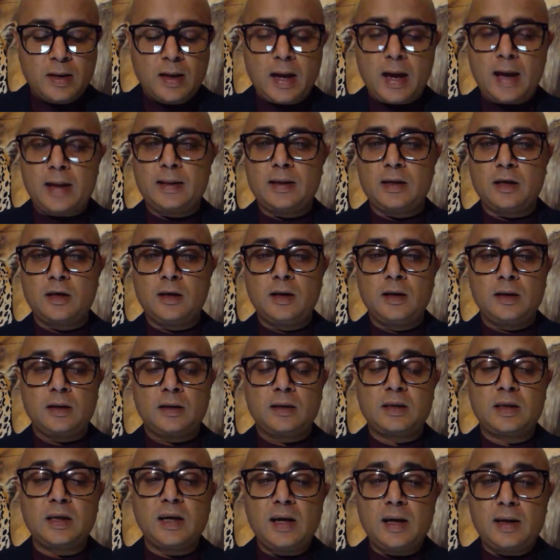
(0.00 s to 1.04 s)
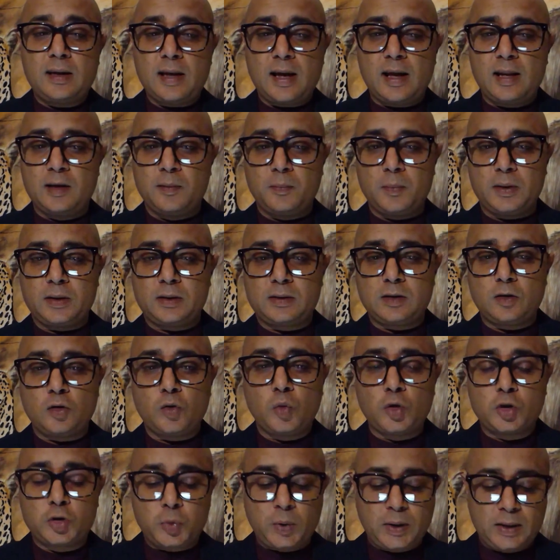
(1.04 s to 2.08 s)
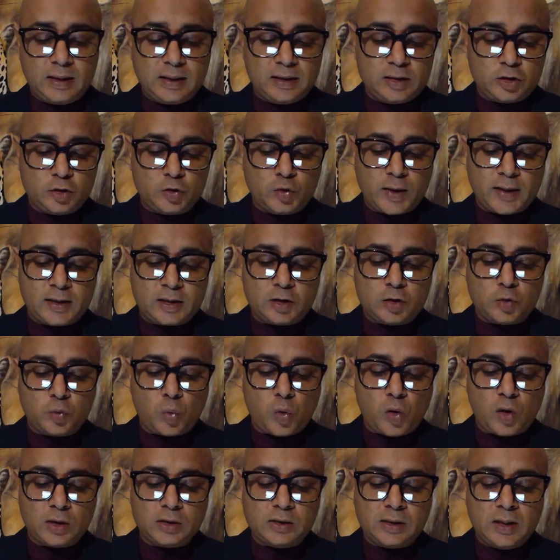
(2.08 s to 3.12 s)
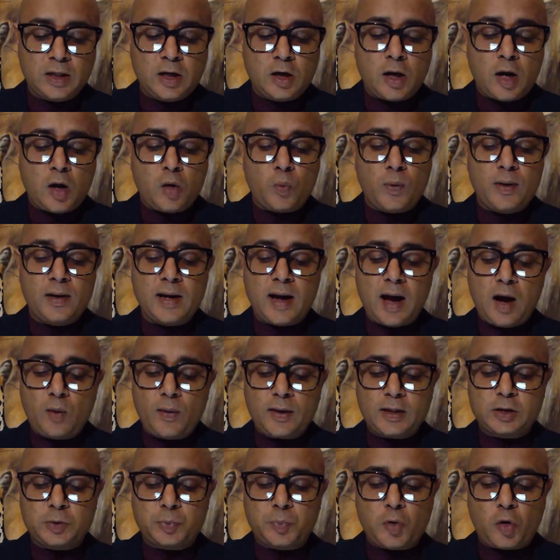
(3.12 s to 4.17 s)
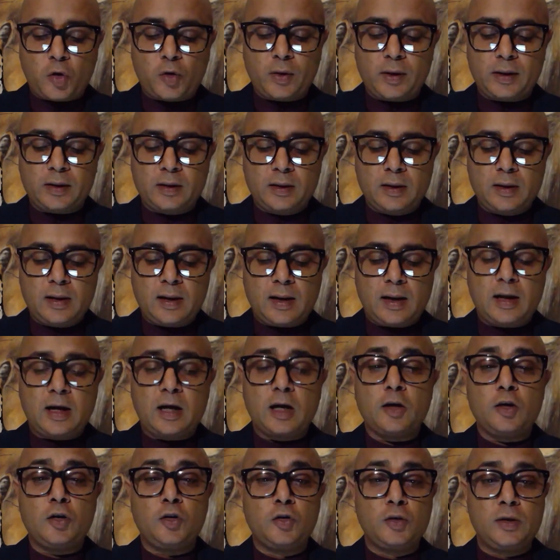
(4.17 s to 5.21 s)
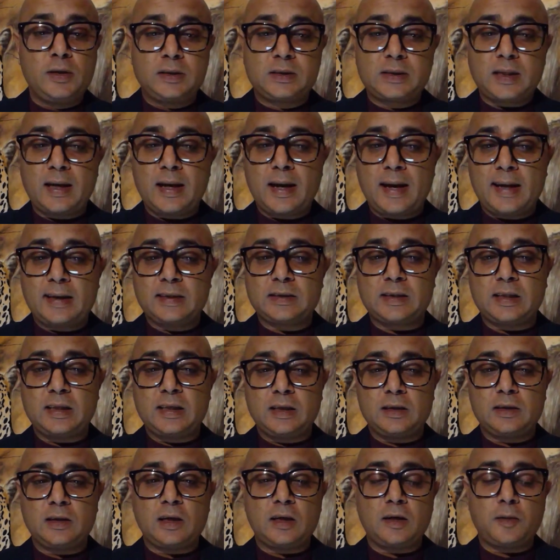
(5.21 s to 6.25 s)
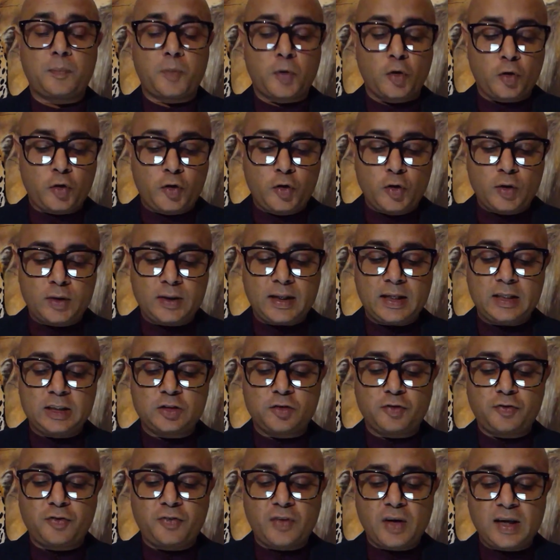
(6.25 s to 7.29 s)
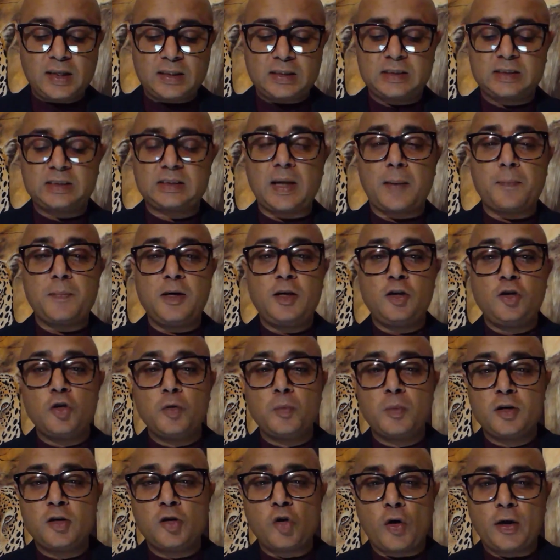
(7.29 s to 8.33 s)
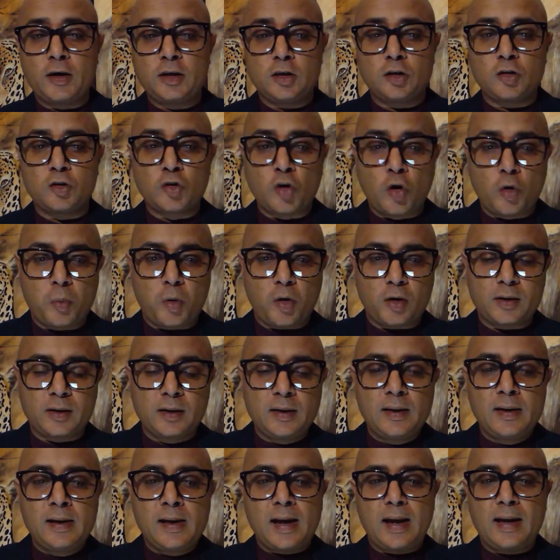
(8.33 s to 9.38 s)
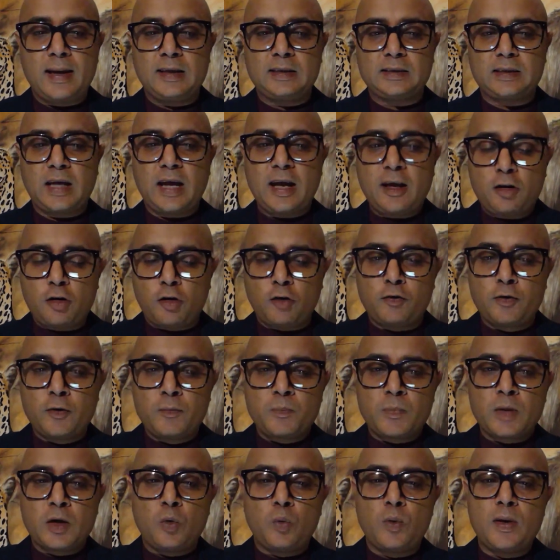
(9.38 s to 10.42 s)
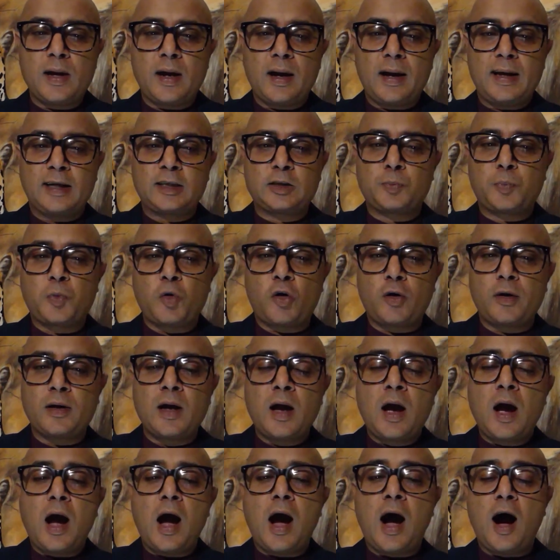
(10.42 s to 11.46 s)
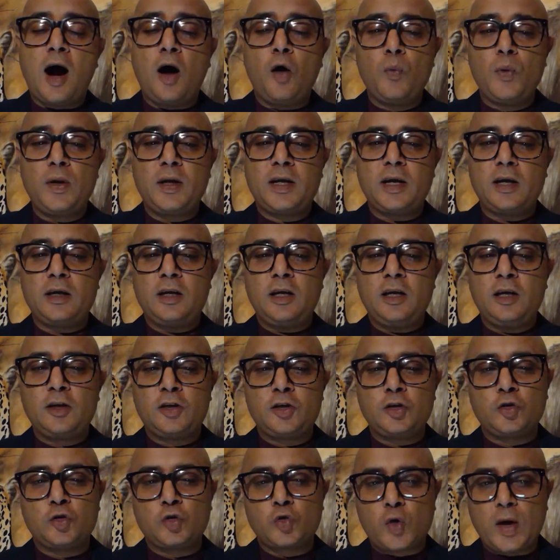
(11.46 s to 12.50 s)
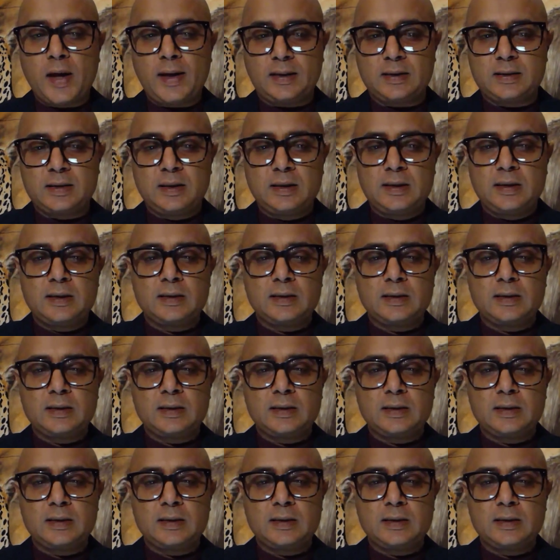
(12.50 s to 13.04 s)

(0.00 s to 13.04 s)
And the third element which we integrated was we're now exploring UNISA has procured its first semi-humanoid robot. And as ADOVH, we are exploring how we can integrate